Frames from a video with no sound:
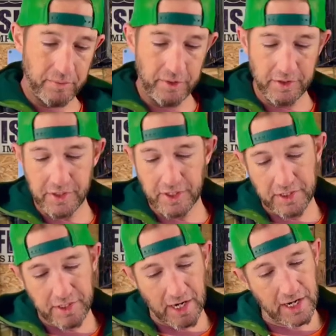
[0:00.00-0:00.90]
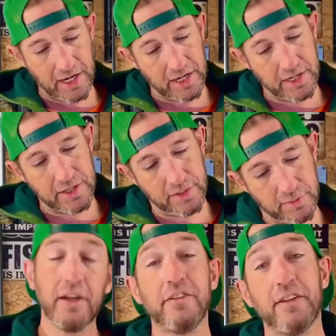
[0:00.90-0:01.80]
This is a size
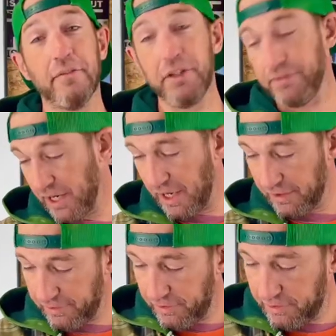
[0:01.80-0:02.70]
with 75,